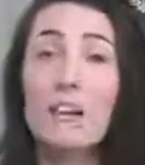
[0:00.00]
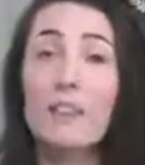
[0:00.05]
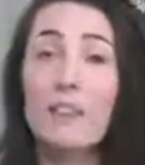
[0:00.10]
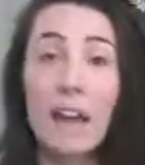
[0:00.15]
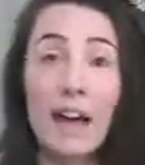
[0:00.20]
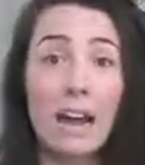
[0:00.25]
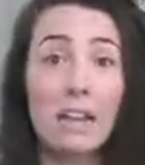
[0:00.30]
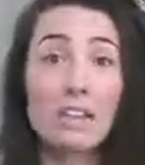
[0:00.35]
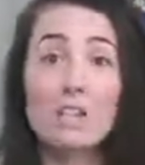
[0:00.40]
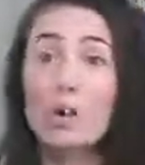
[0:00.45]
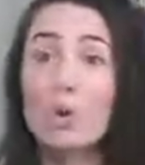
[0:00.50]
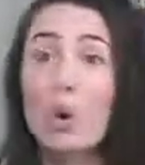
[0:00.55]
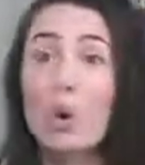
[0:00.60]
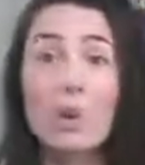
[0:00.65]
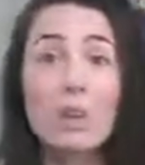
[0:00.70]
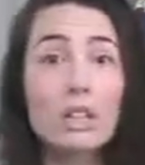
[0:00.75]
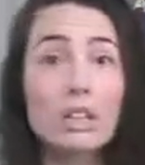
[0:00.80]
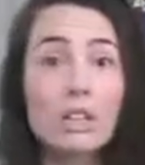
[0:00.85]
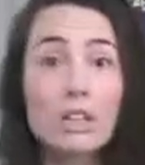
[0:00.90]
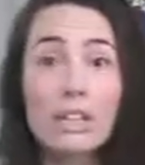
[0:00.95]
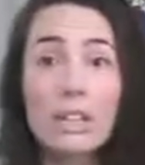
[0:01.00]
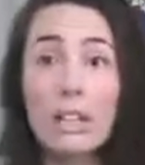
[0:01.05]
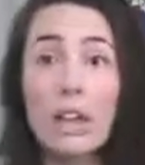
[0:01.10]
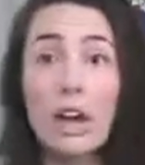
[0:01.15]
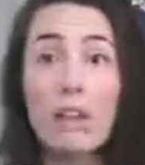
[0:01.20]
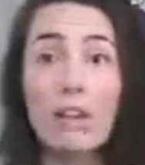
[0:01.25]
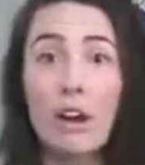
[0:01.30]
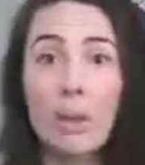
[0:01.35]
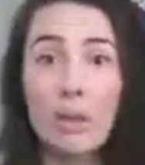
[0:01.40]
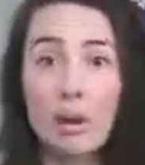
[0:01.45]
I totally see
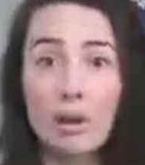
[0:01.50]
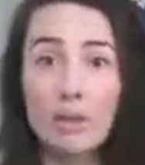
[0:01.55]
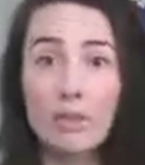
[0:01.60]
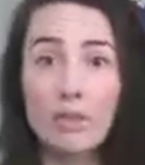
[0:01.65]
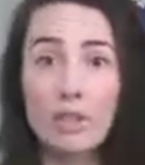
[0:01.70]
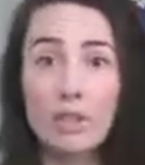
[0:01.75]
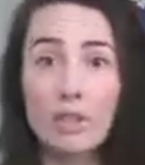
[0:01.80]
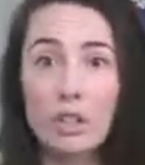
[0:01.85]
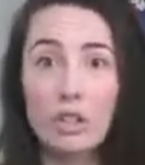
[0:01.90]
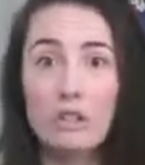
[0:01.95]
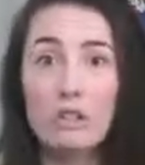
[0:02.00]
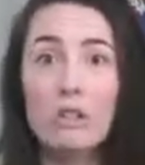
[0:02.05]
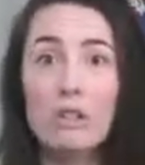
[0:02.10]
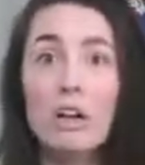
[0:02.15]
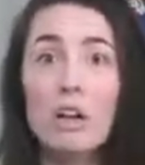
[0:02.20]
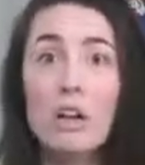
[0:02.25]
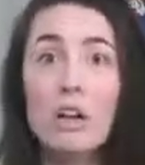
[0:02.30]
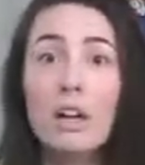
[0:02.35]
how that worked for you.